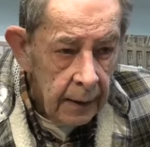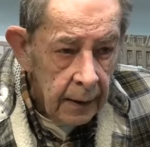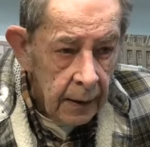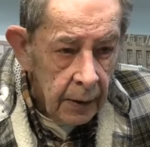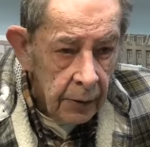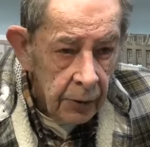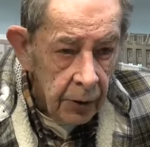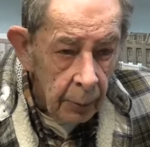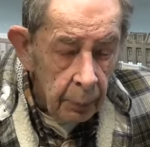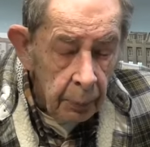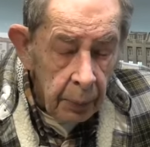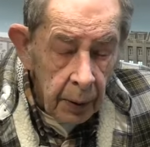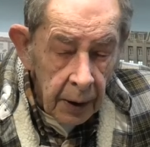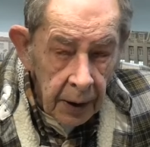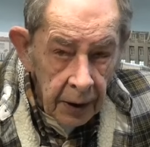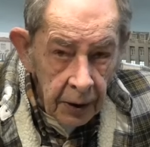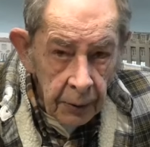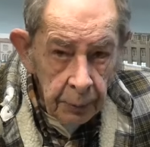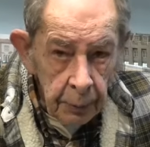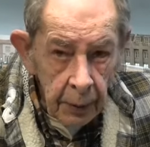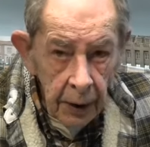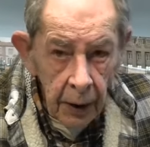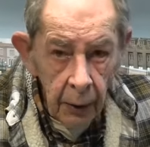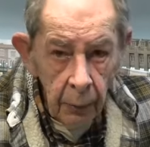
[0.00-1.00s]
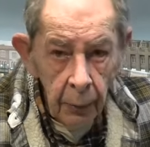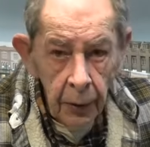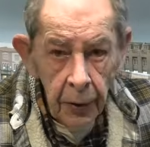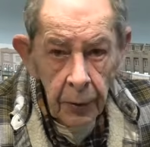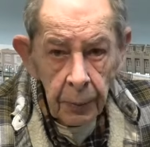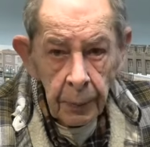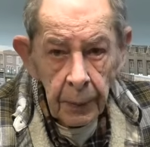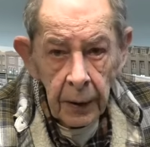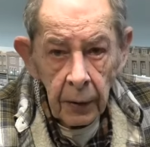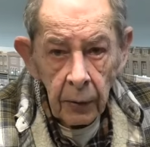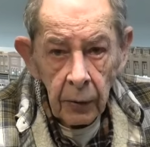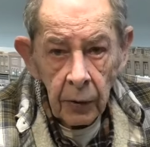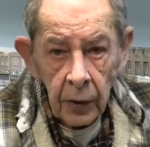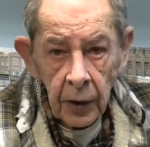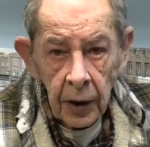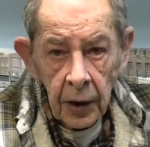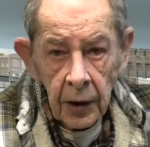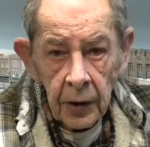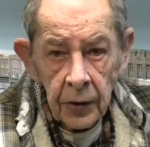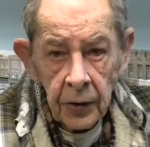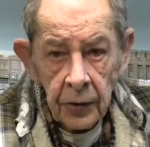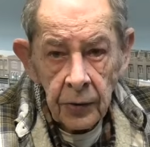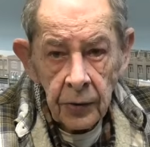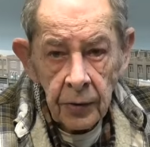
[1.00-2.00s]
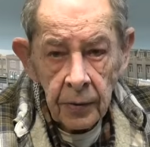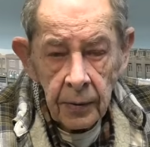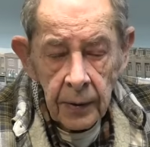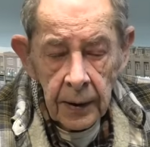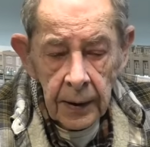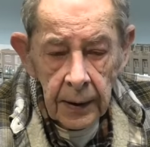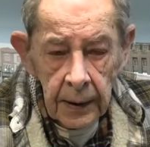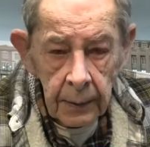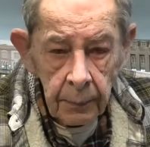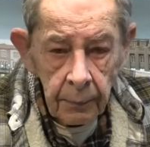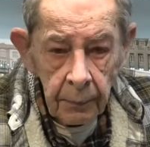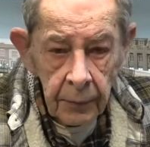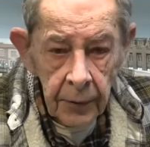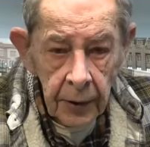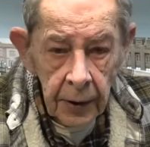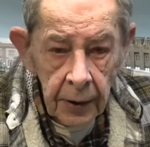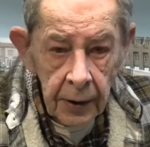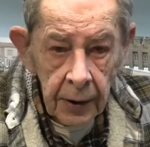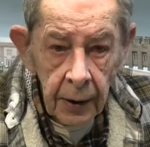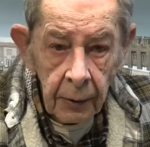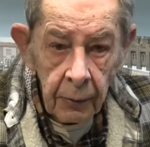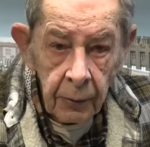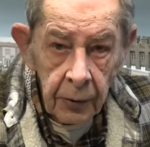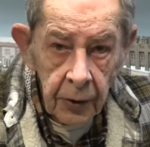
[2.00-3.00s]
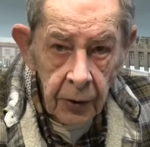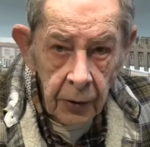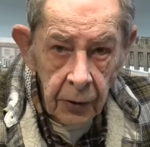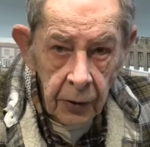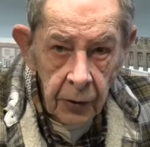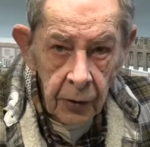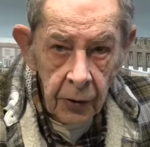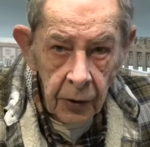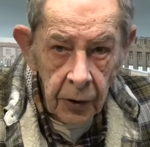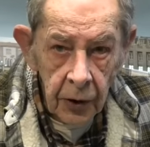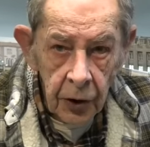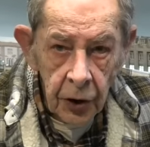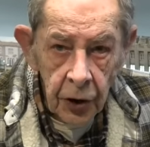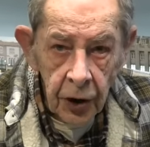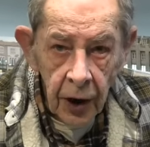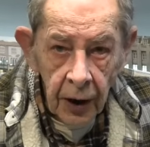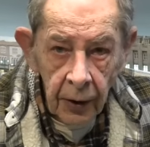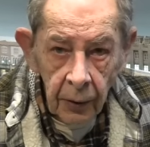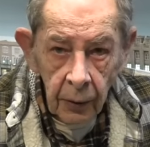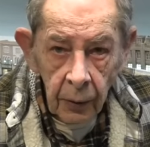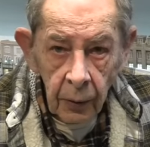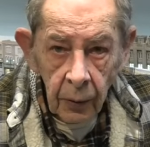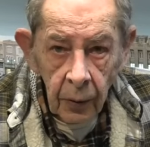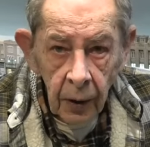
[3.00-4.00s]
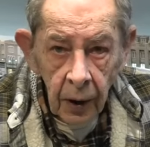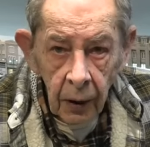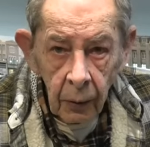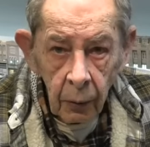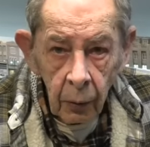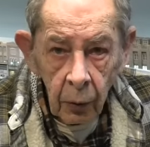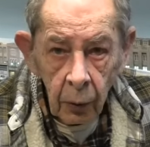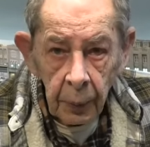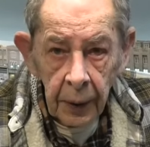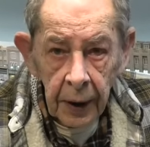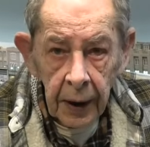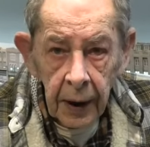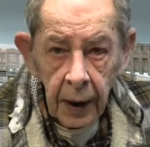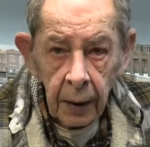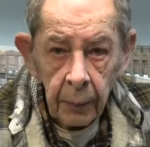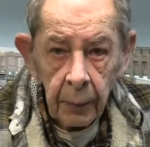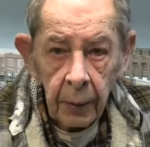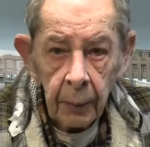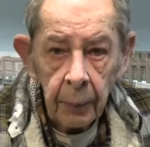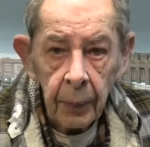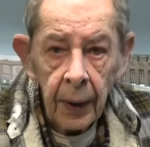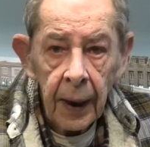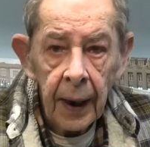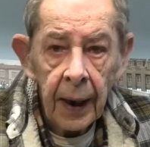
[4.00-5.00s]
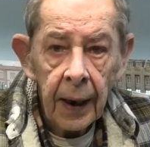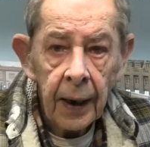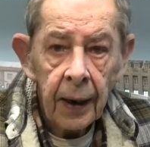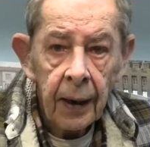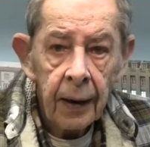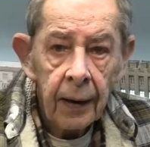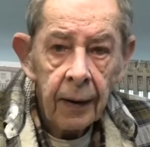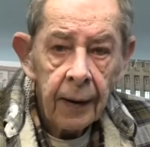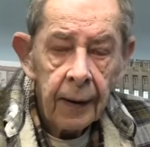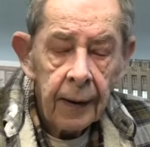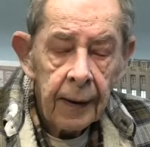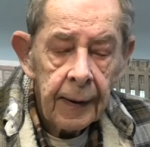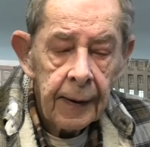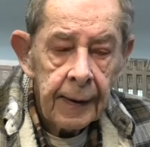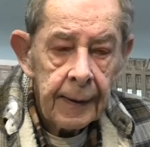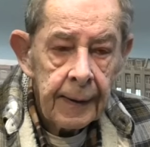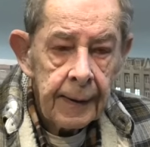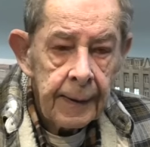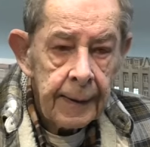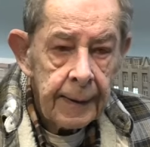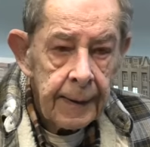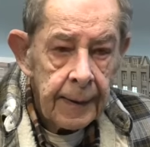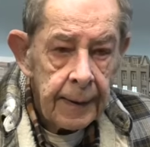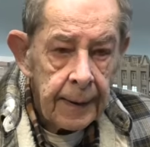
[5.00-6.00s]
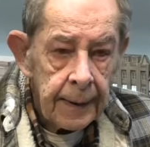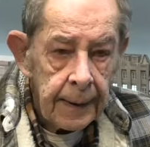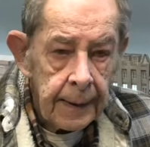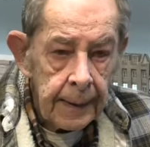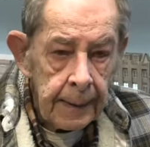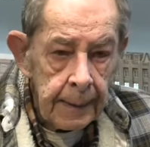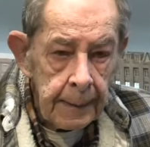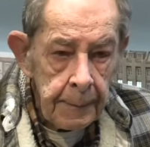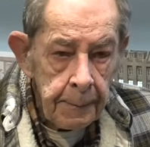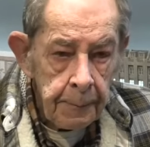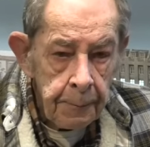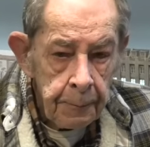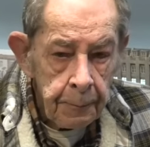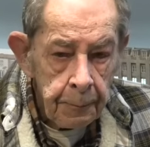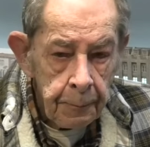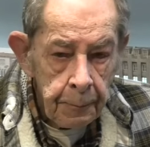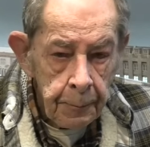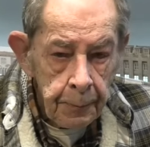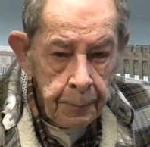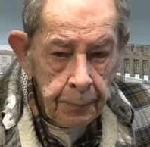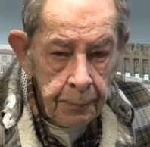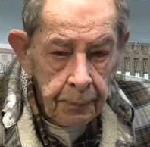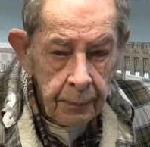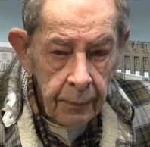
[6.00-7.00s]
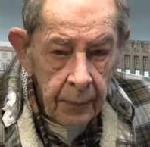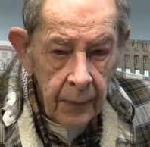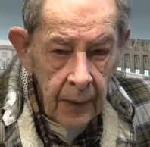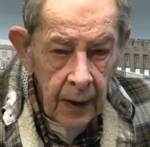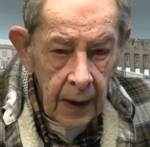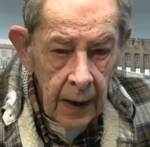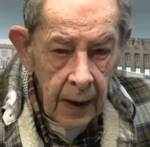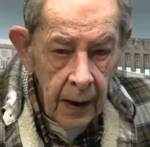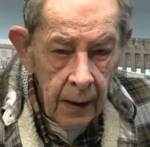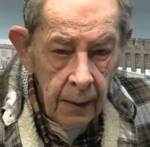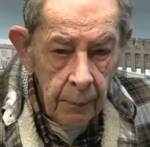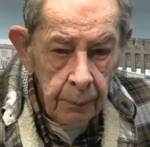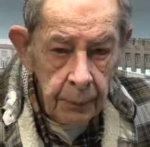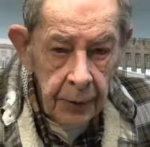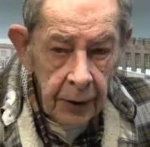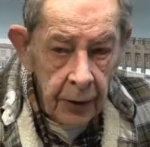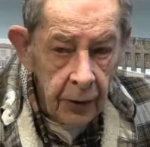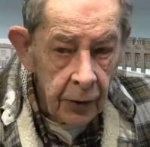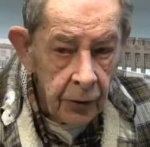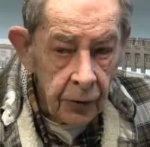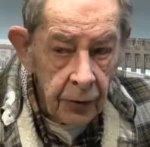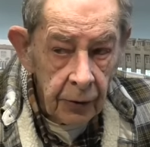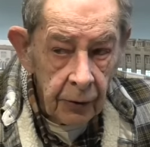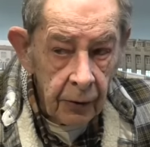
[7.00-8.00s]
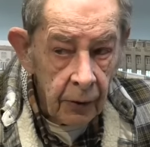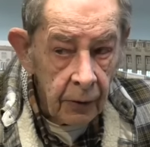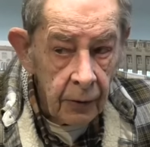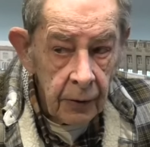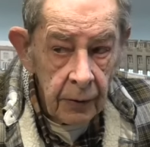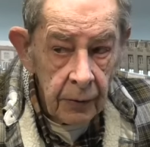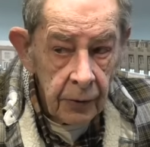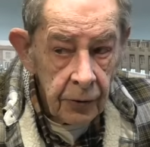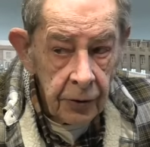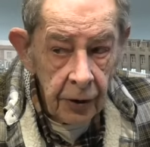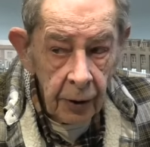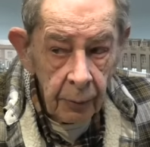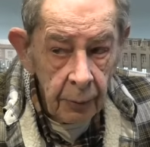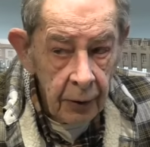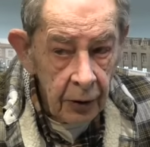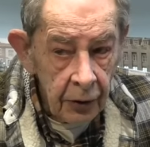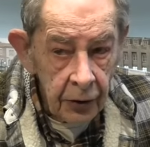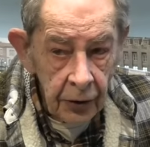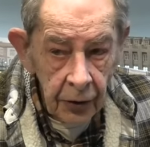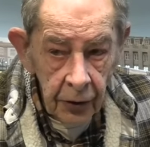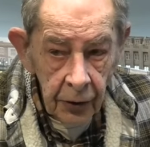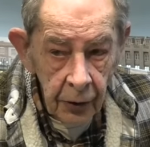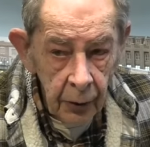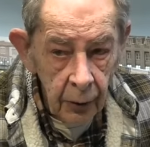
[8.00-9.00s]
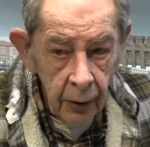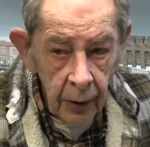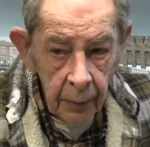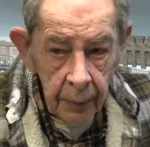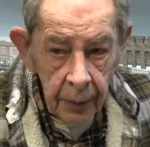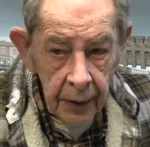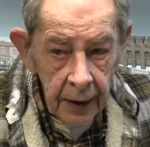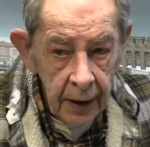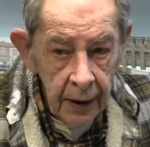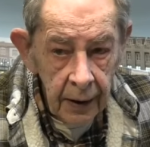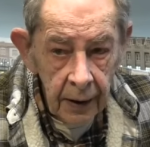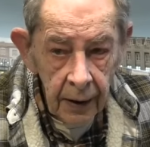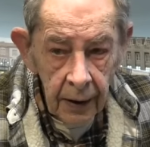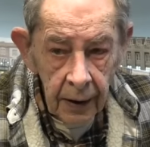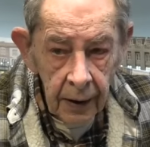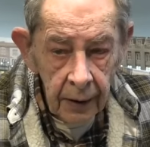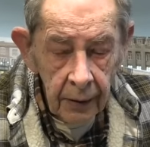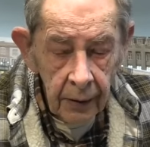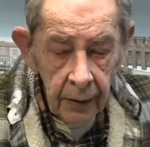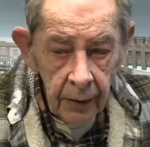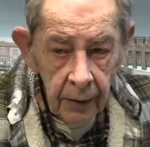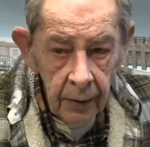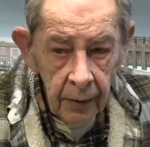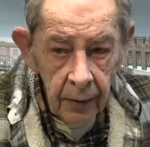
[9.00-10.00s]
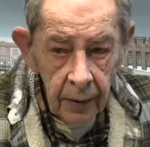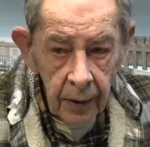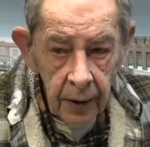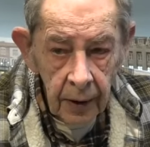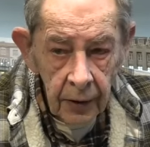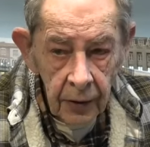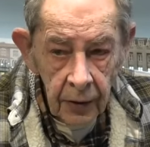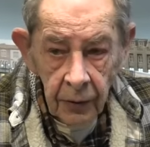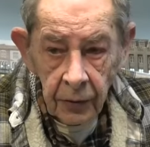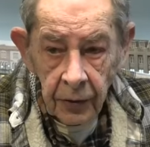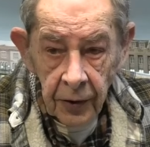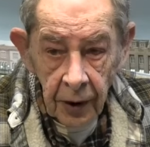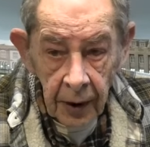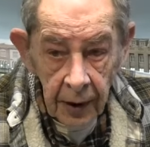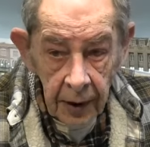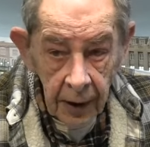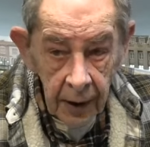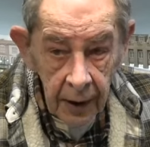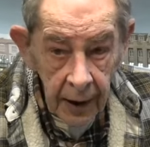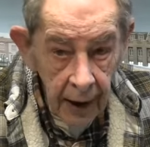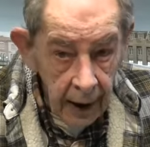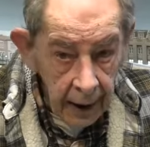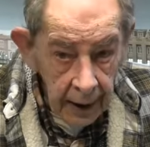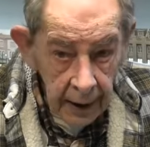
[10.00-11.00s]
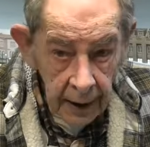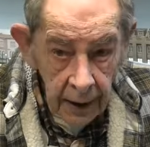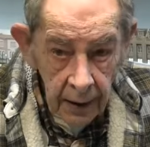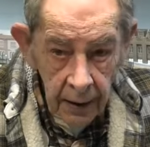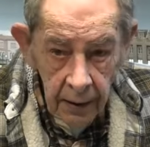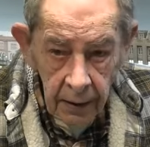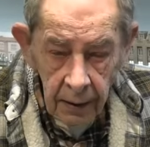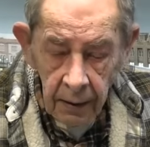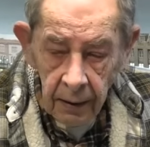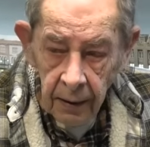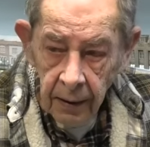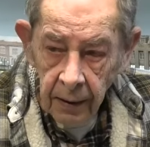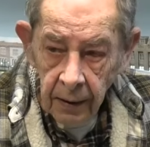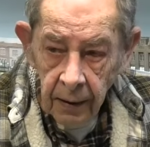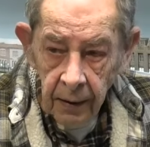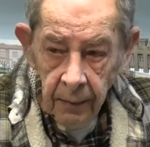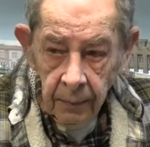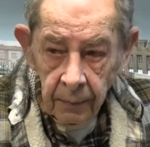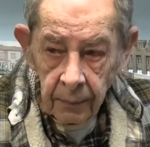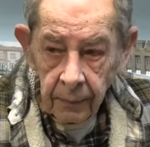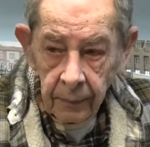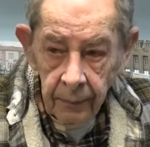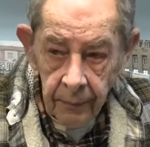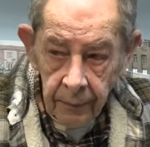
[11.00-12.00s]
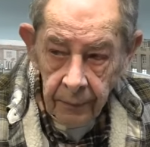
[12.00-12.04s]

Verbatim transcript: So please bear with me on this. Um, don't desert the channel, I will be coming back. Um, because I've got so much to do up here and as I've said again um,